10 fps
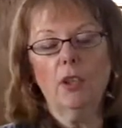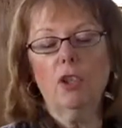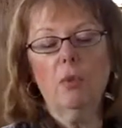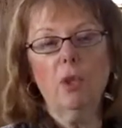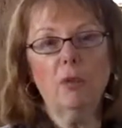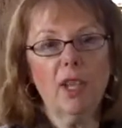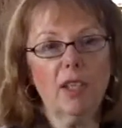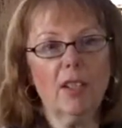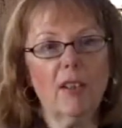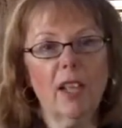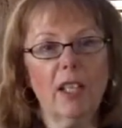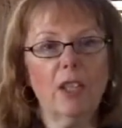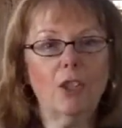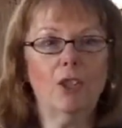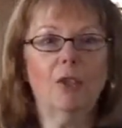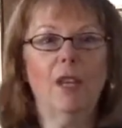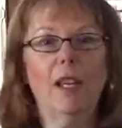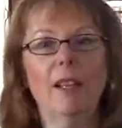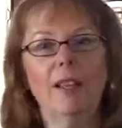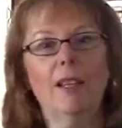to address that issue.
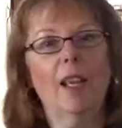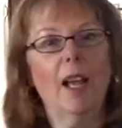And